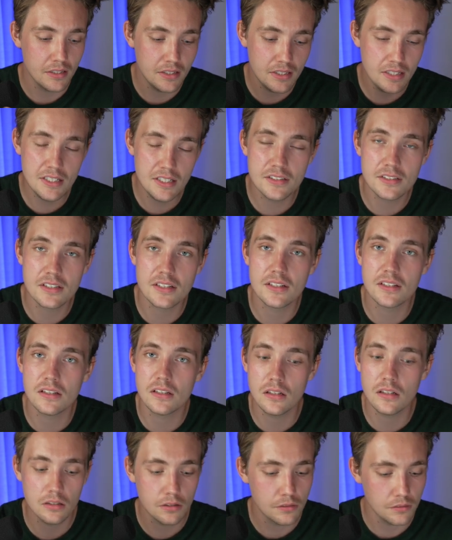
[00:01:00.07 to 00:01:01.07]

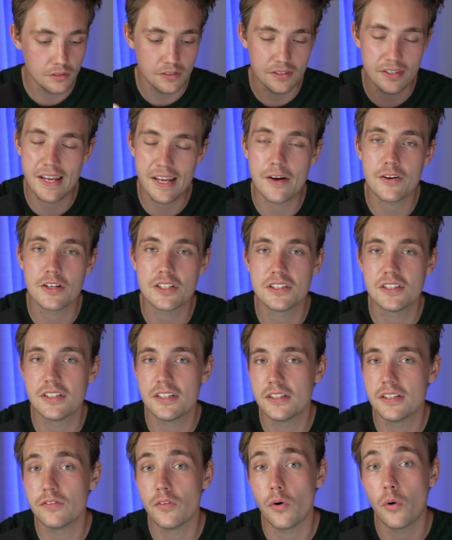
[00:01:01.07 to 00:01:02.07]
detailed,
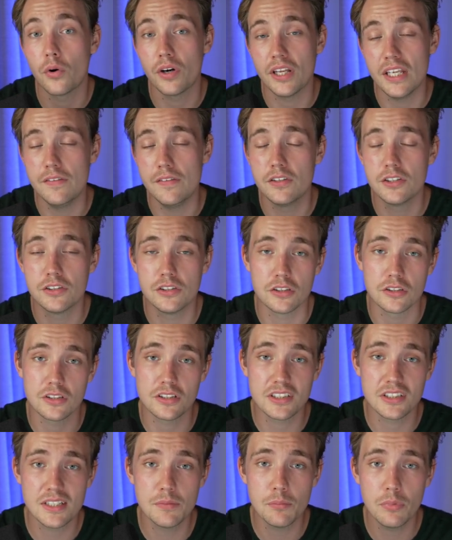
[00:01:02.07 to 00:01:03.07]
narrative, or even just
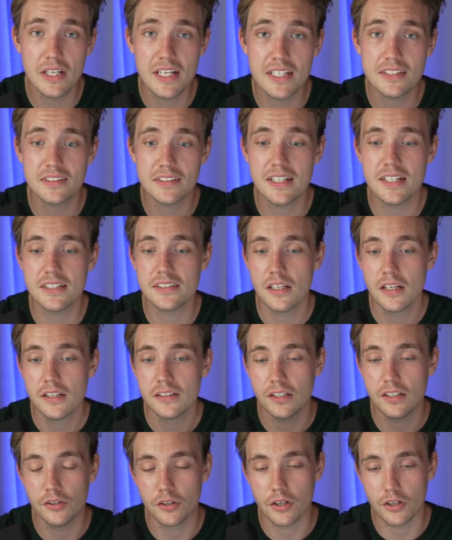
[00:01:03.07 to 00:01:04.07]
simple essays
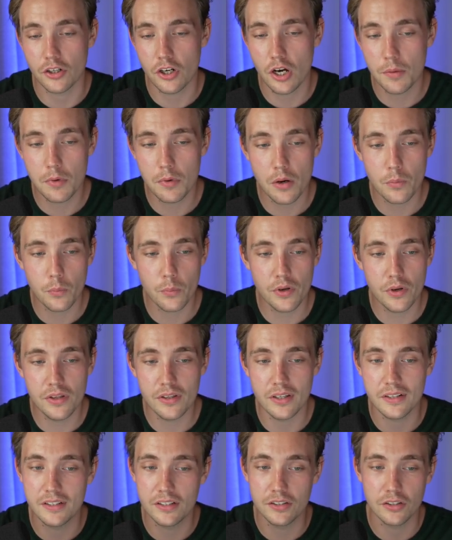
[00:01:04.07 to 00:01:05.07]
that you can come up with,
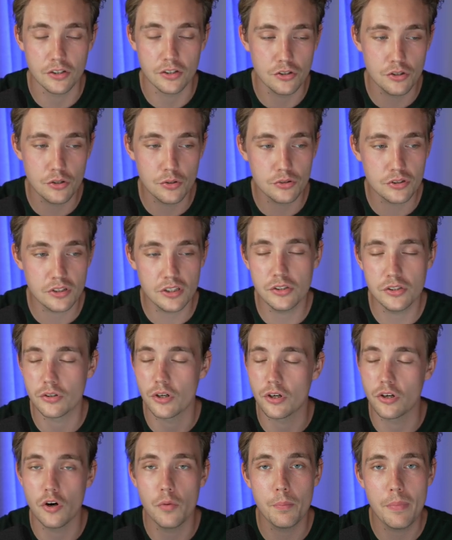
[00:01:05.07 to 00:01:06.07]
and then you can use it. You
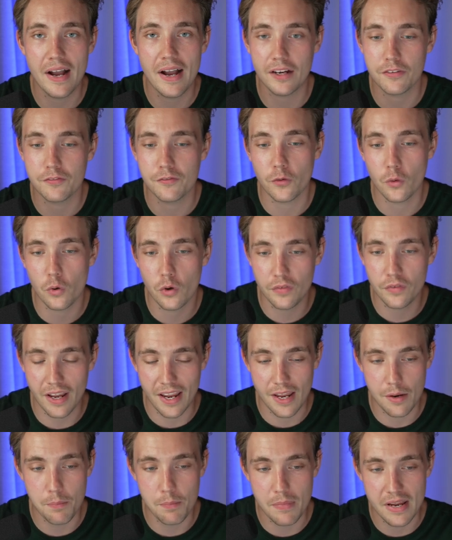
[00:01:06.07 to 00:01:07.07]
can go back and forth
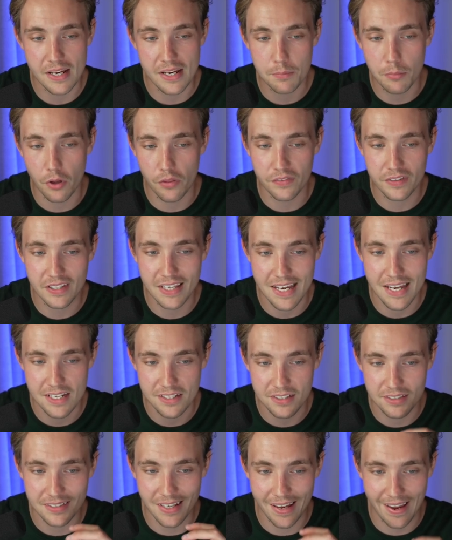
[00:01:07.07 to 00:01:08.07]
and make
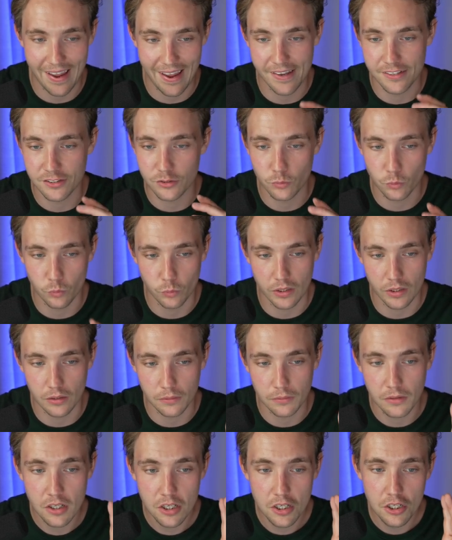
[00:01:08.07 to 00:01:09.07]
modifications as well.
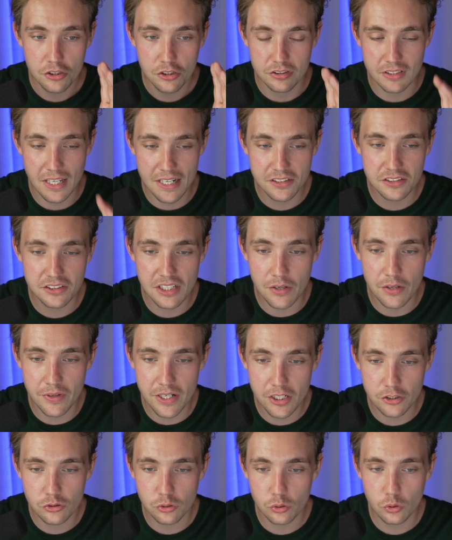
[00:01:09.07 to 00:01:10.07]
So that's the
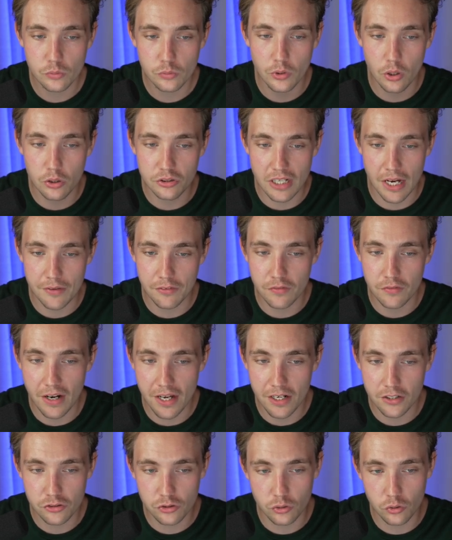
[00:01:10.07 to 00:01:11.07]
generator tool. We also have the
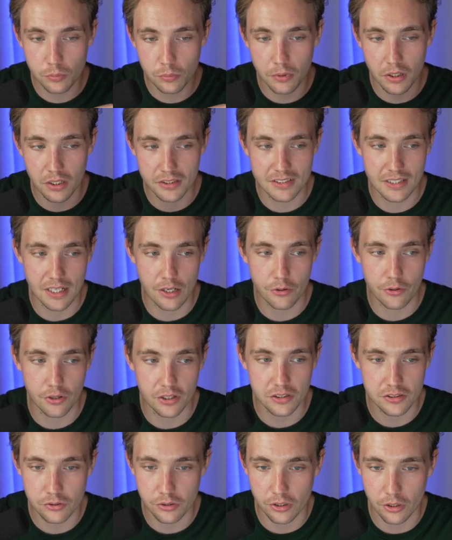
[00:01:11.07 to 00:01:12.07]
writer tool, but let's now go
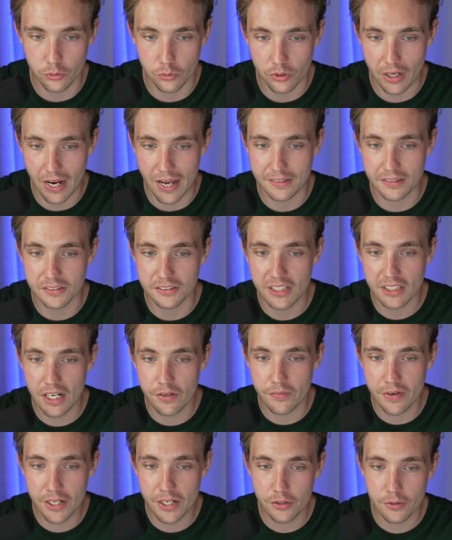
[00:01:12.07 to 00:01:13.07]
and take a look at the
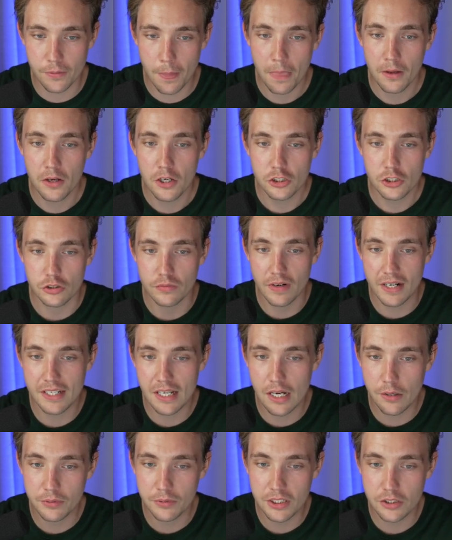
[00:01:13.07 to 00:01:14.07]
generator. So right
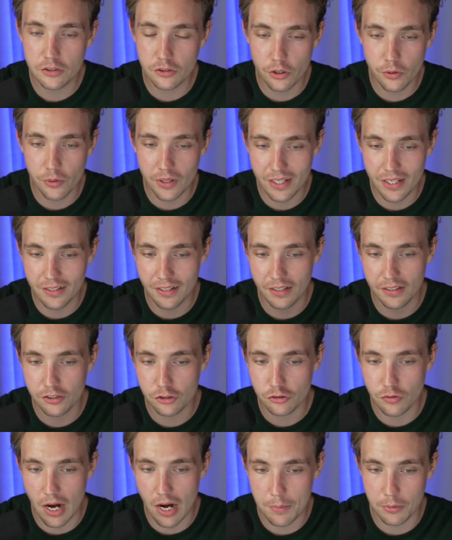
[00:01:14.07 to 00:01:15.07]
now we need to go in and
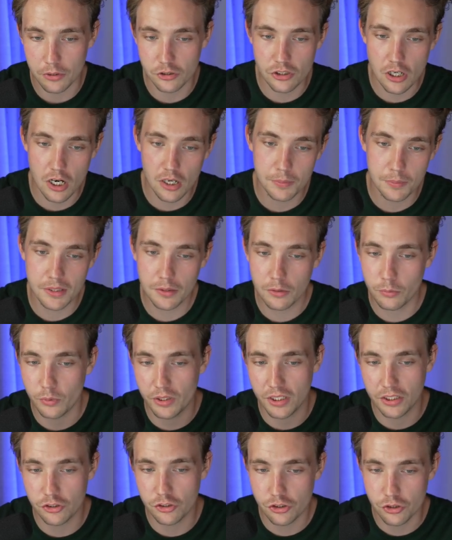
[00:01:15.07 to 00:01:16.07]
describe our topic. We
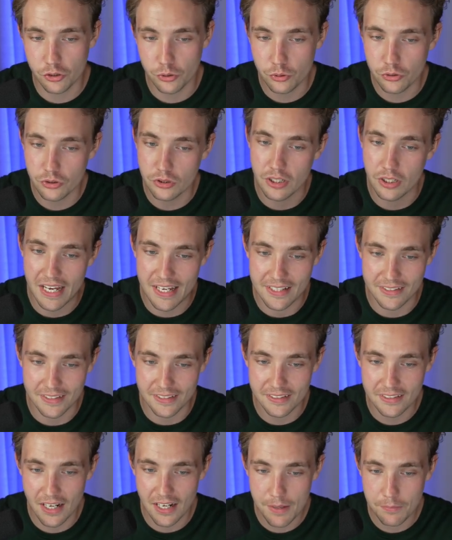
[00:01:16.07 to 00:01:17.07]
can choose the essay
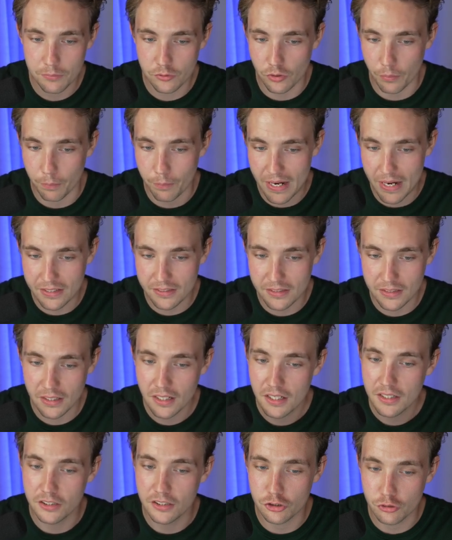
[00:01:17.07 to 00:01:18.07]
type, so basic,
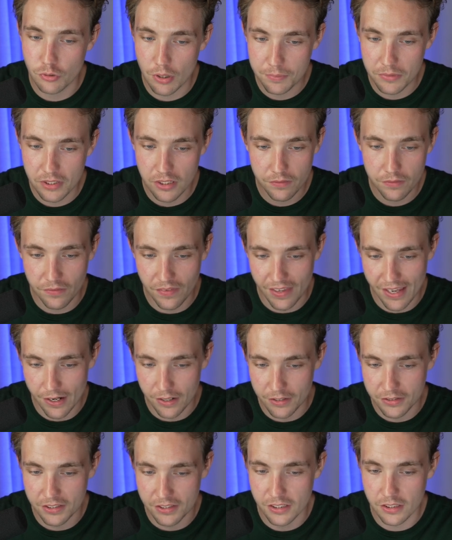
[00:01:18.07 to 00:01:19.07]
descriptive,
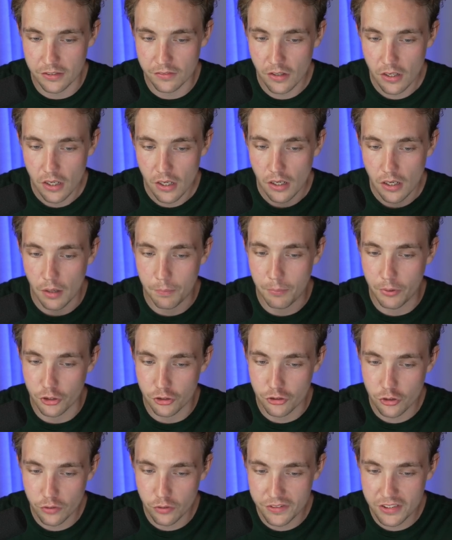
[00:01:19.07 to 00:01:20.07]
narrative,
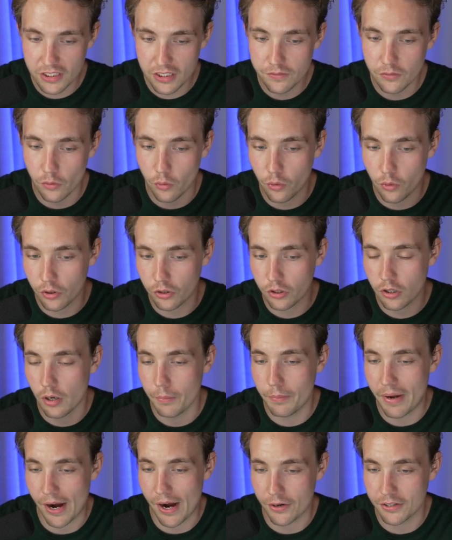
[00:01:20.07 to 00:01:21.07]
persuasive, or
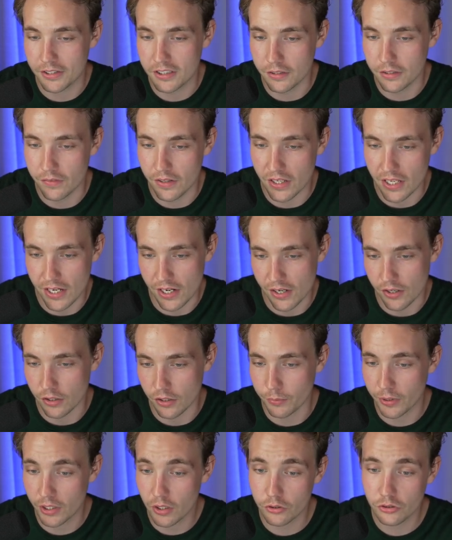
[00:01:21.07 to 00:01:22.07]
comparative here.
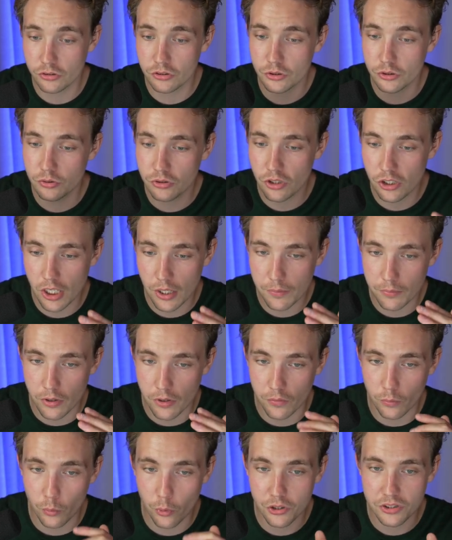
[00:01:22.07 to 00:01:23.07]
We can also choose the number of
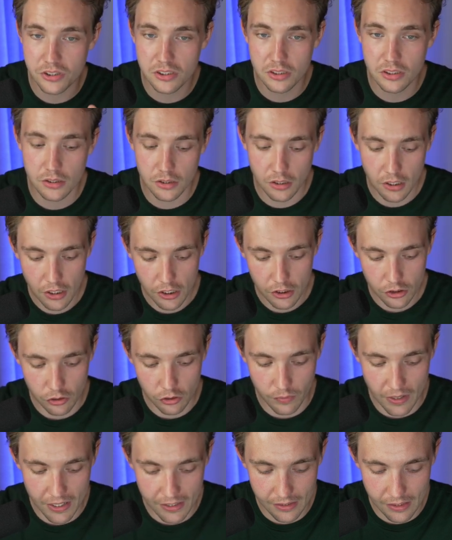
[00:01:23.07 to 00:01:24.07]
words here. So
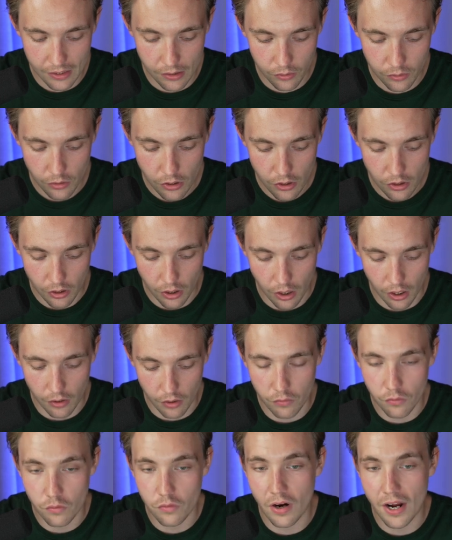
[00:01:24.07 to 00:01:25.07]
right now,
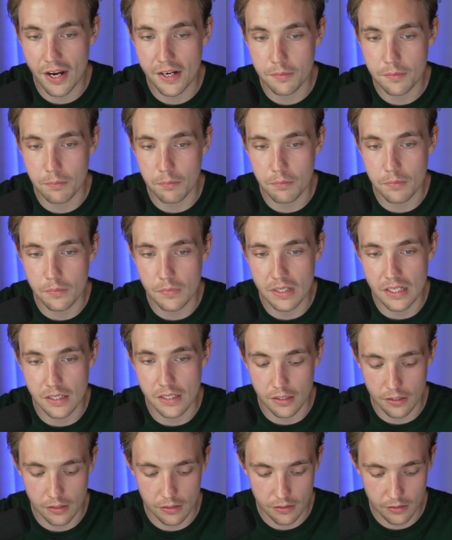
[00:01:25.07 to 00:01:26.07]
write
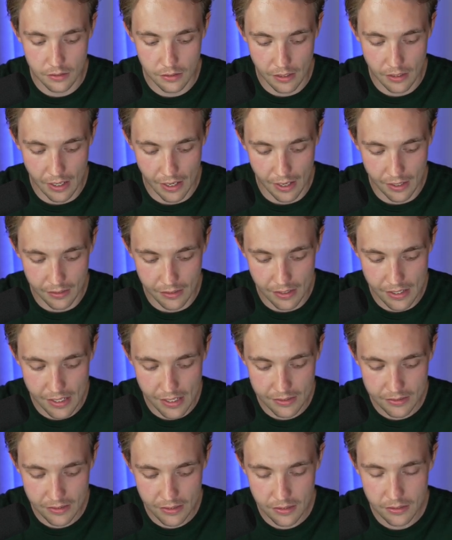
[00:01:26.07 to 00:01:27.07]
me an
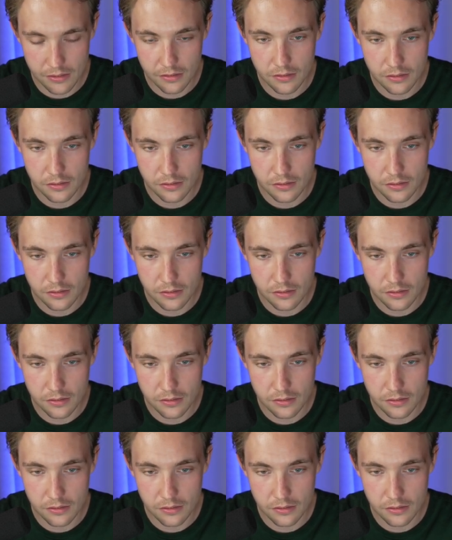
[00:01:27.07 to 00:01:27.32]
essay